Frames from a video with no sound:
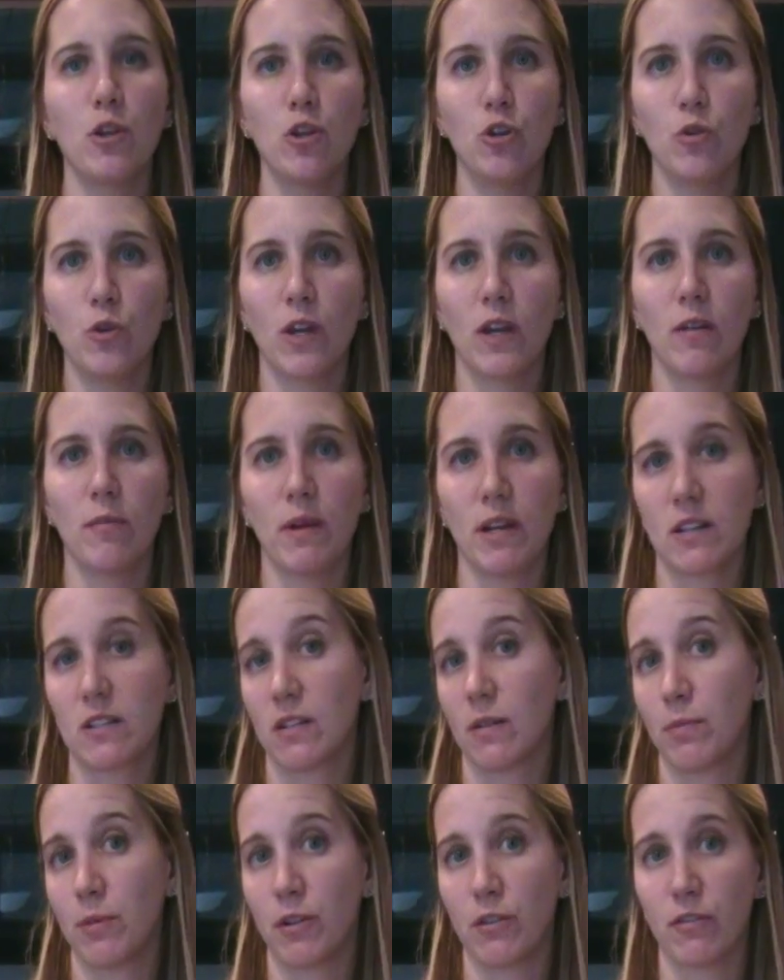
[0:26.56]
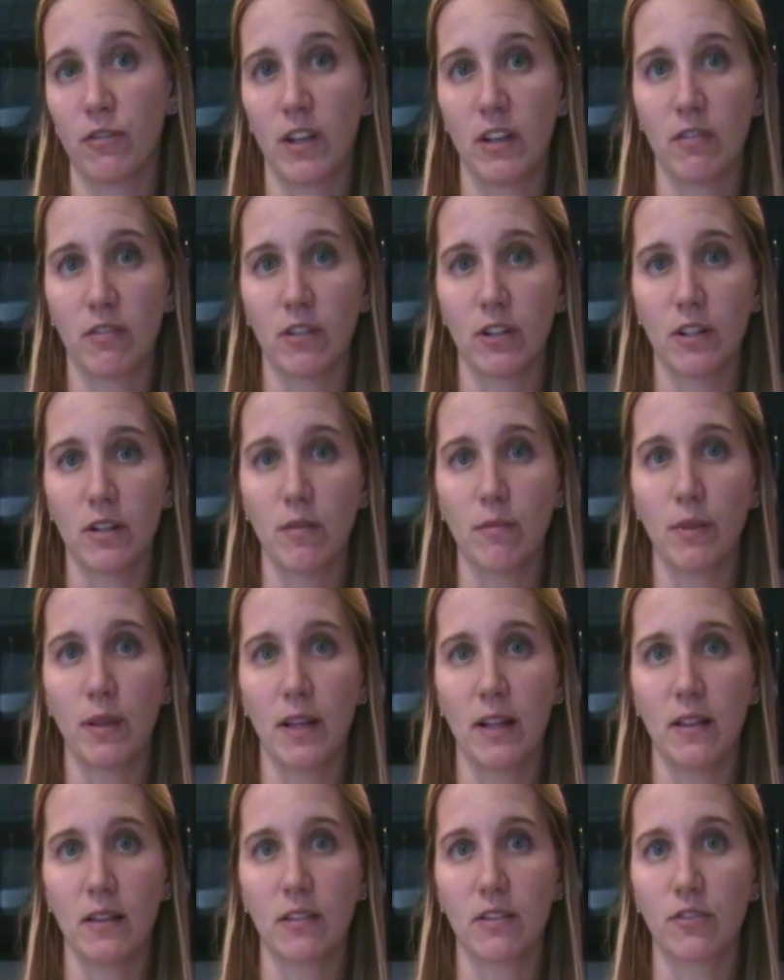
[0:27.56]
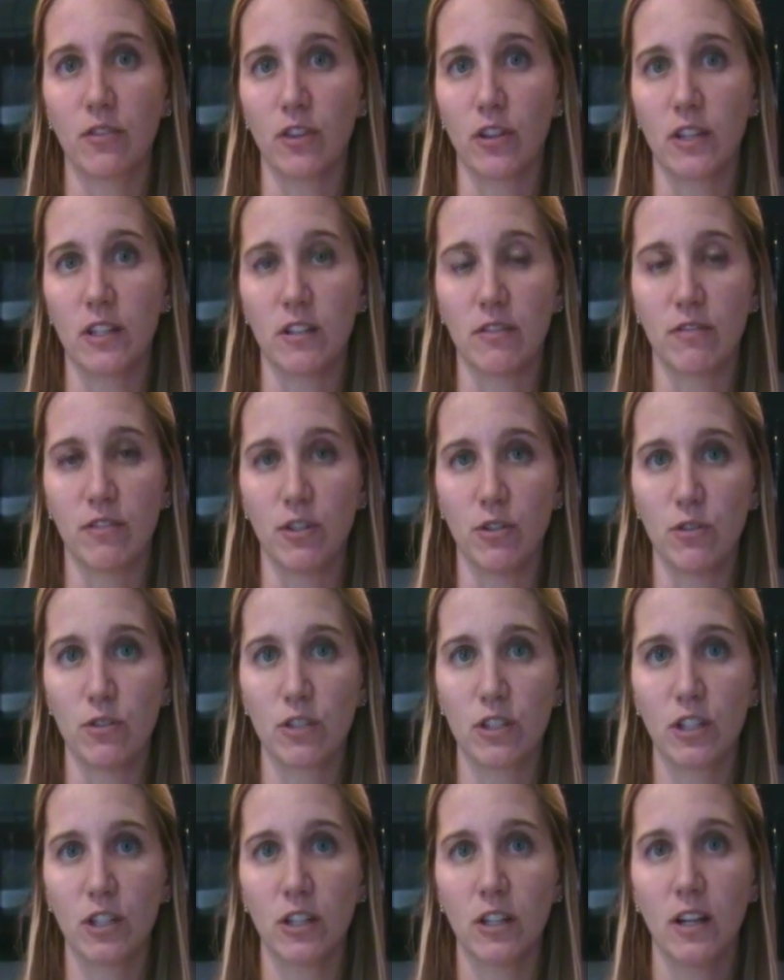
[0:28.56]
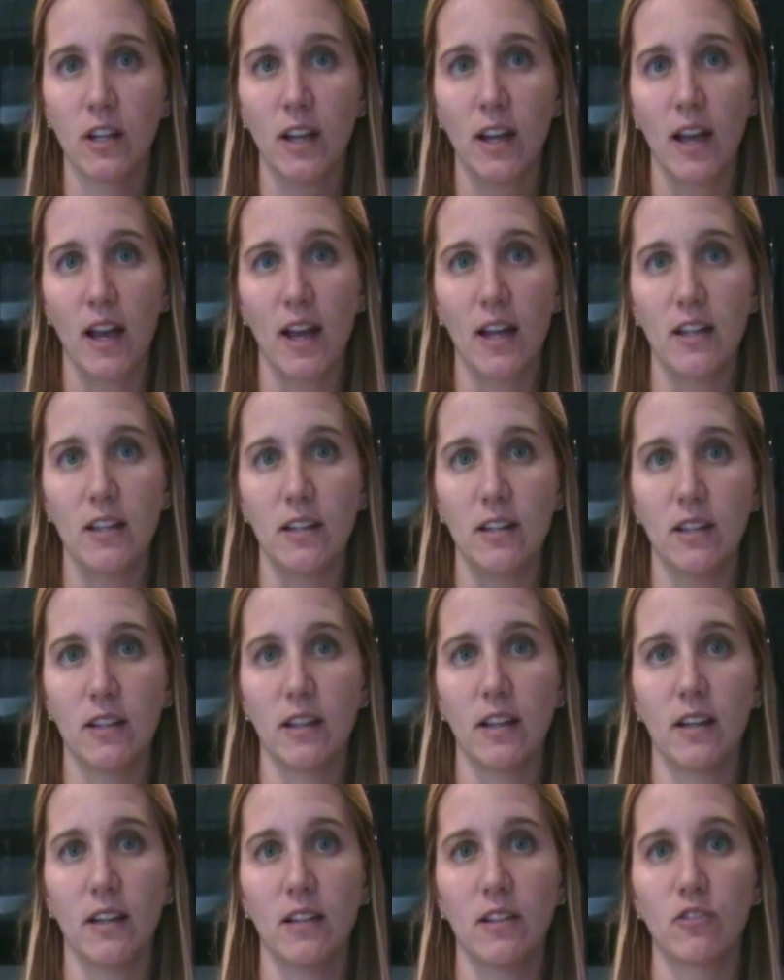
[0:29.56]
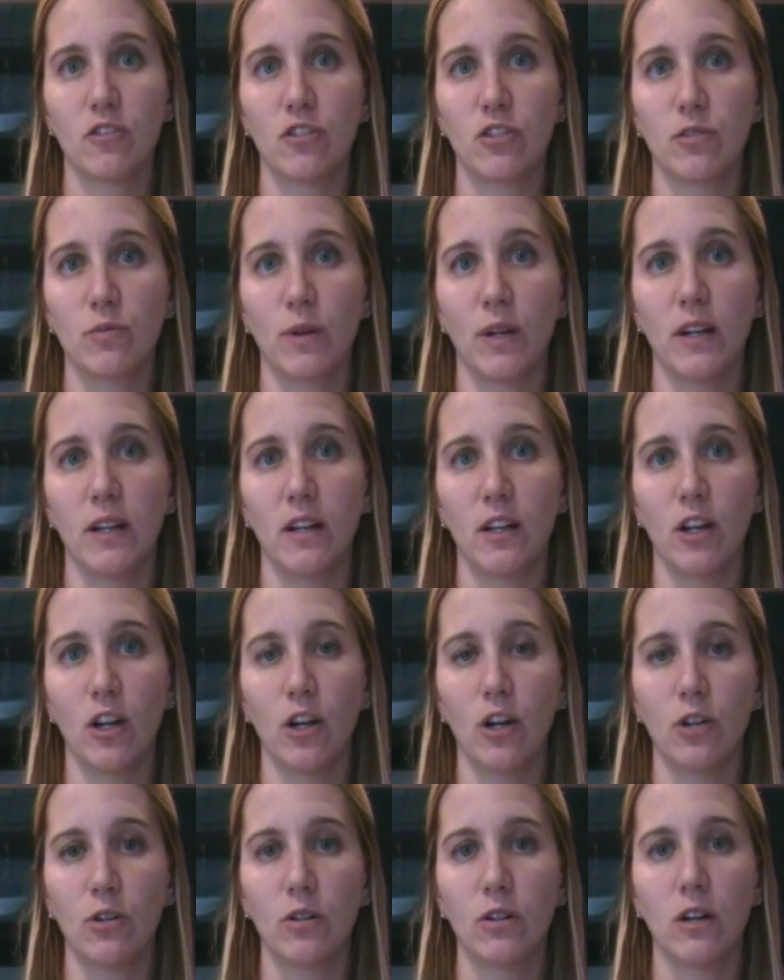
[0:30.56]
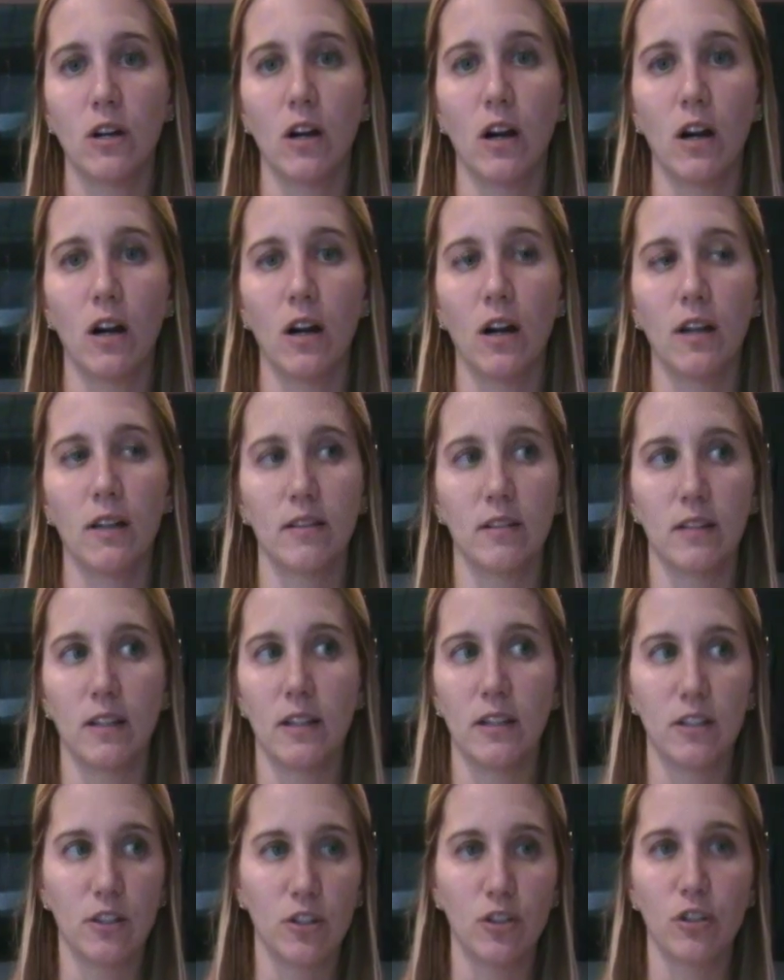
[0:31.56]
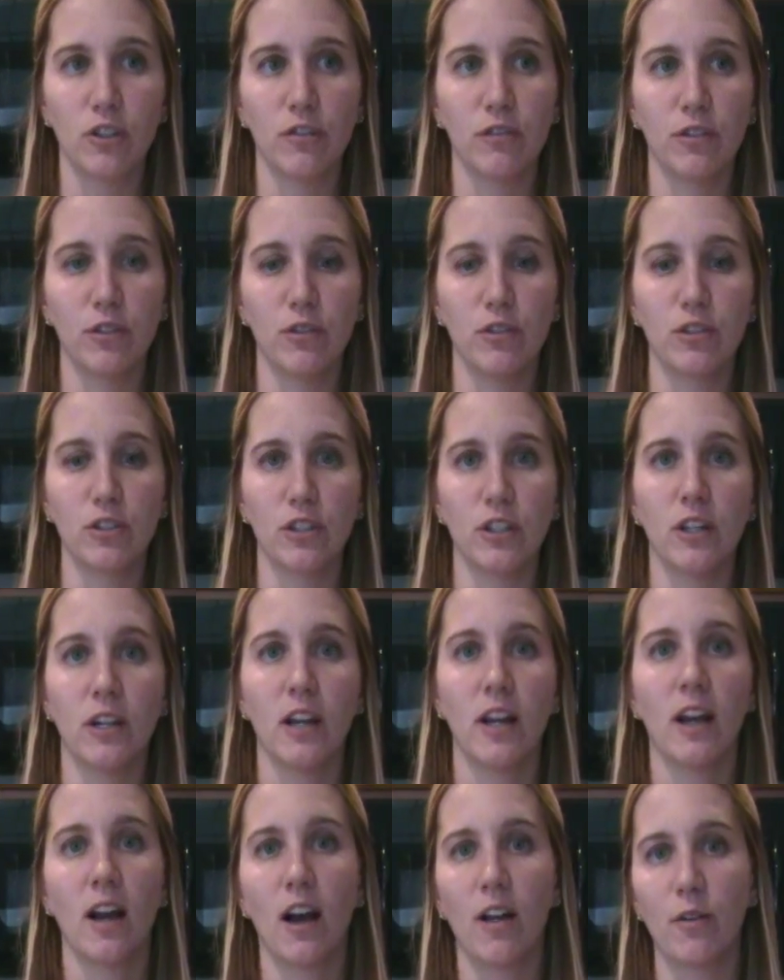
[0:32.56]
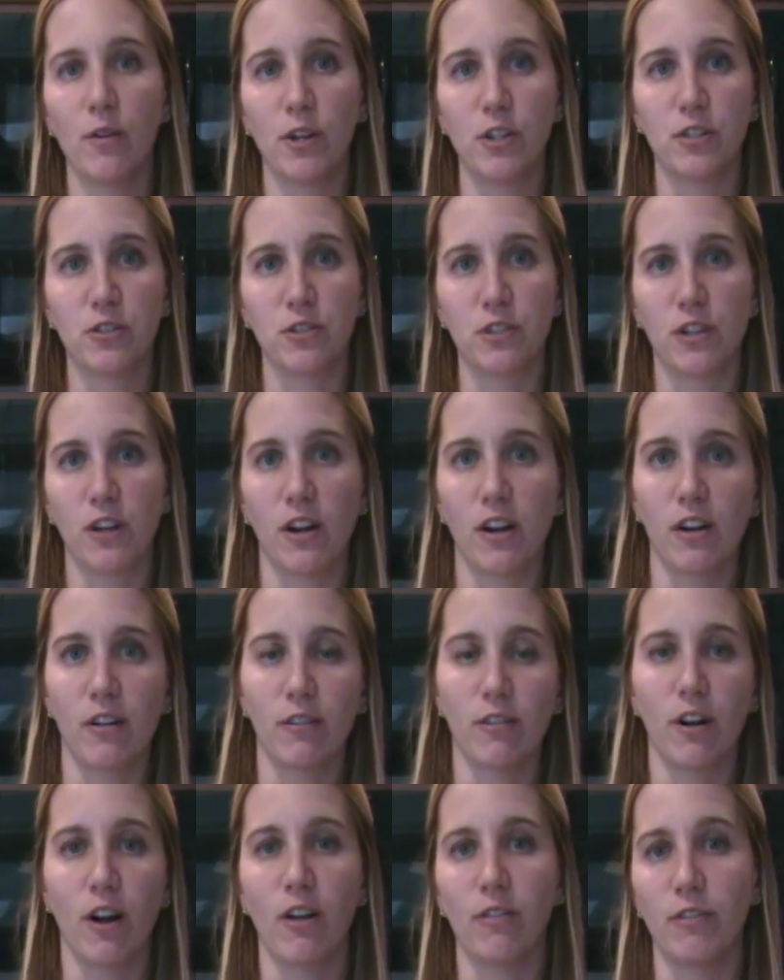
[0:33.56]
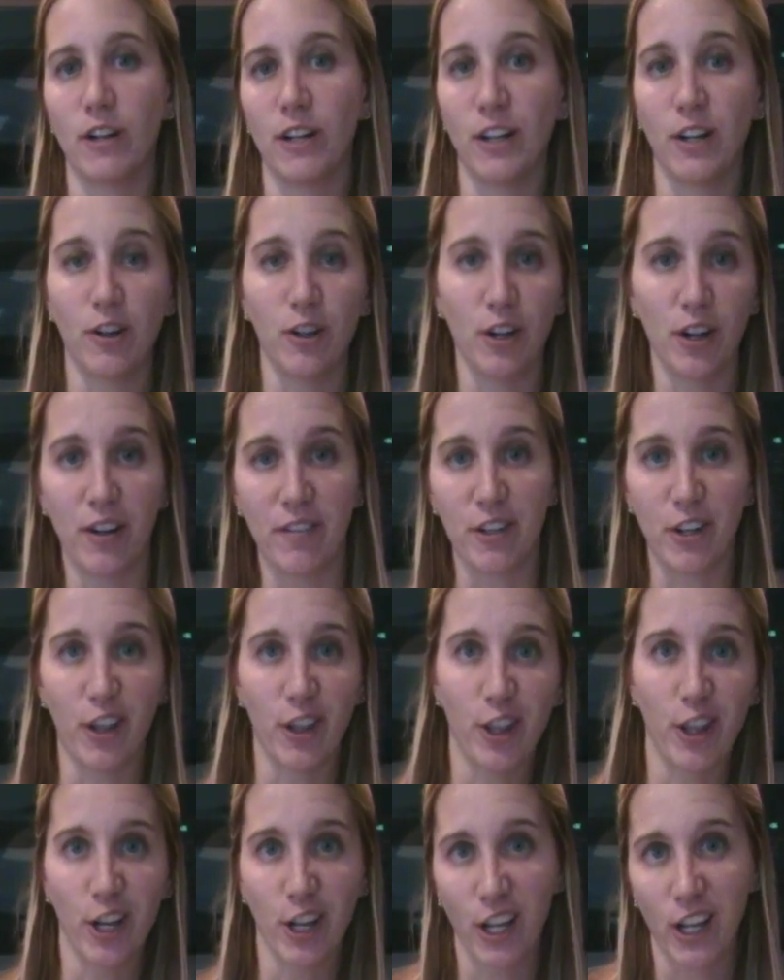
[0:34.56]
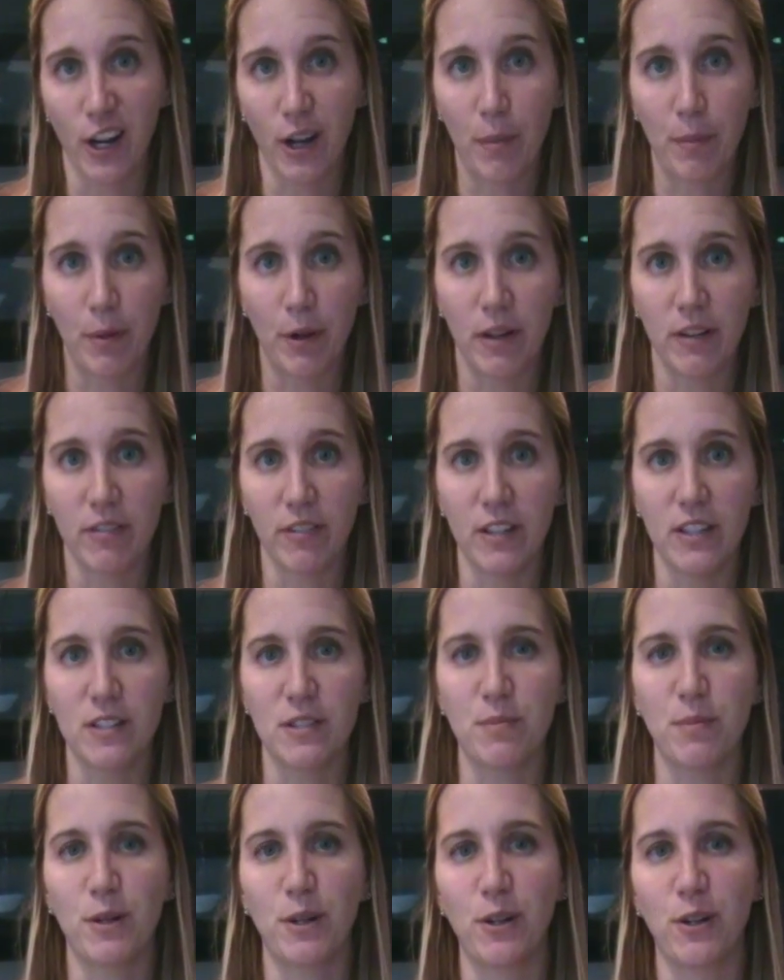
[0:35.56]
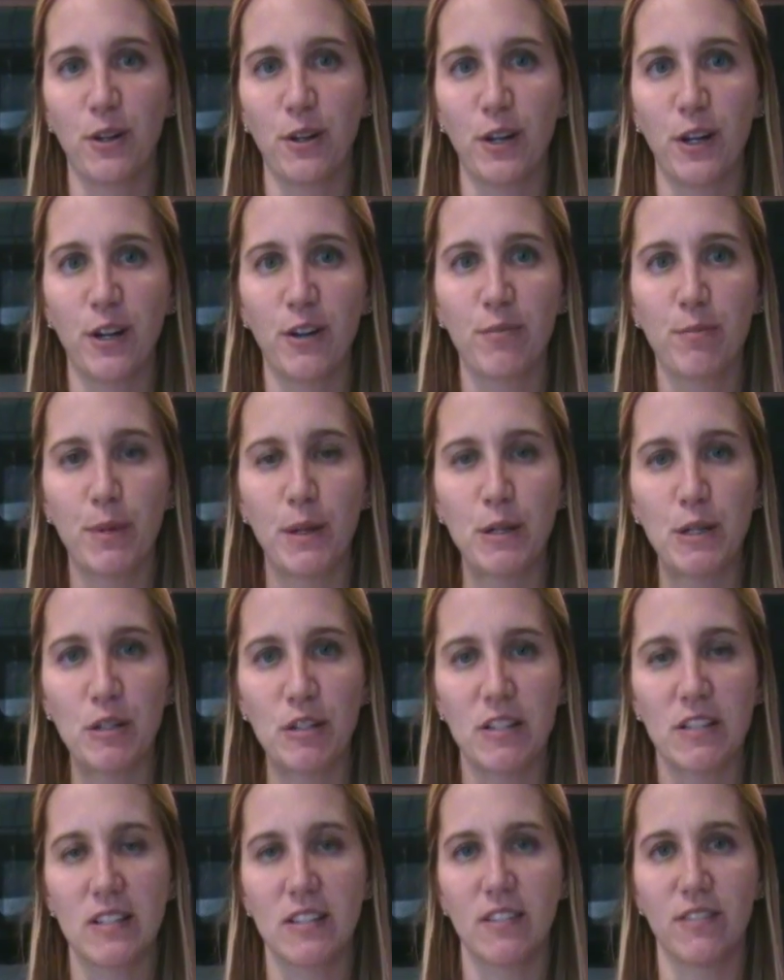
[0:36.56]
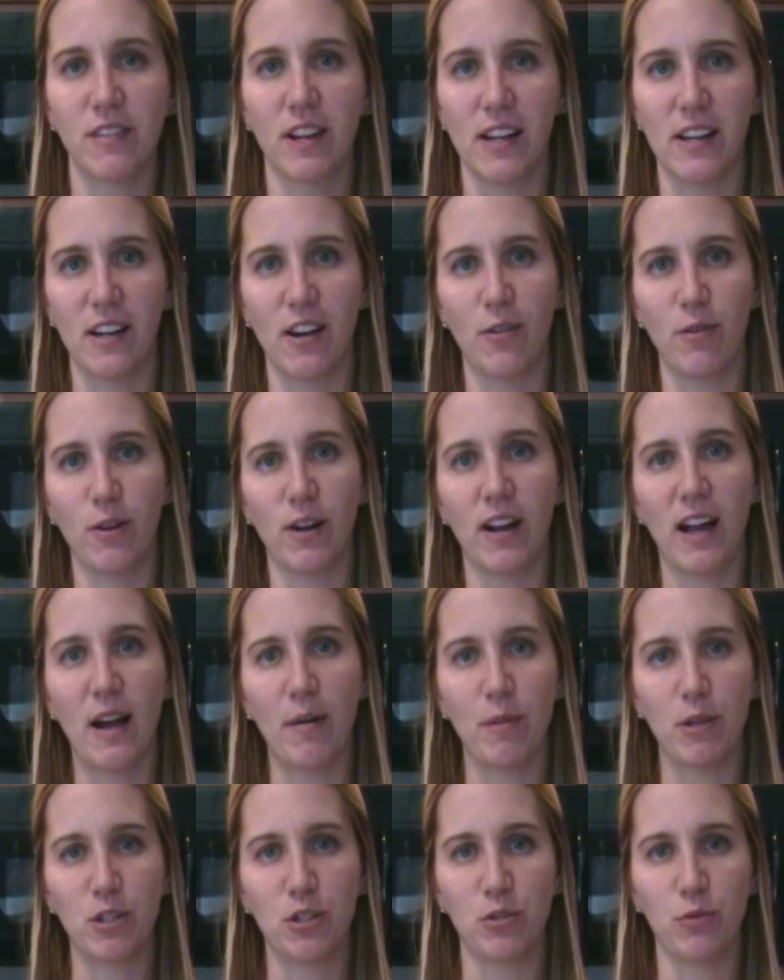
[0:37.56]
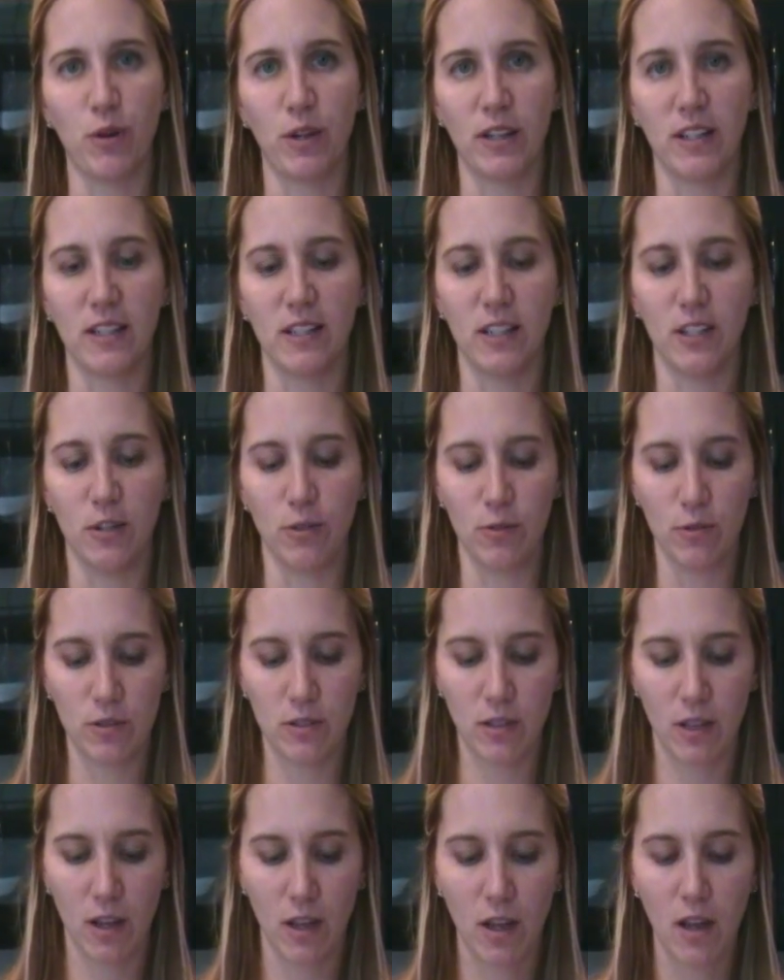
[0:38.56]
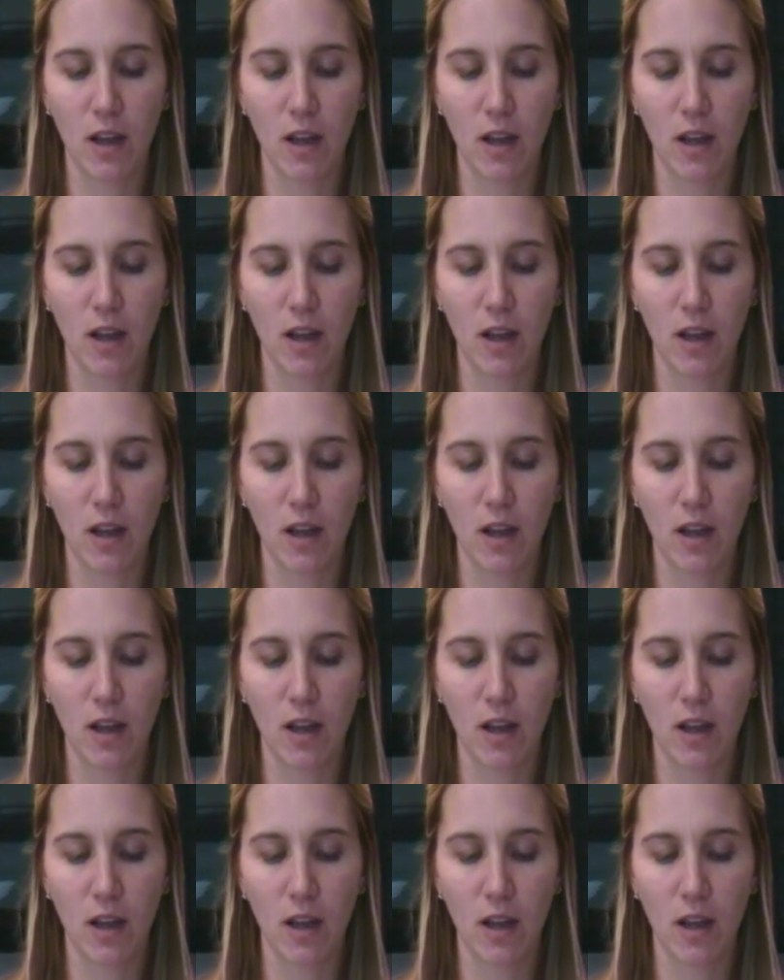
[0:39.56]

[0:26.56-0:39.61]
You can mix up your favorite blends for the diffuser, and then it's just ready to go into your diffuser. The ratios are all ready to go. You don't have to look it up on Facebook or Pinterest to find out how much you wanted to use.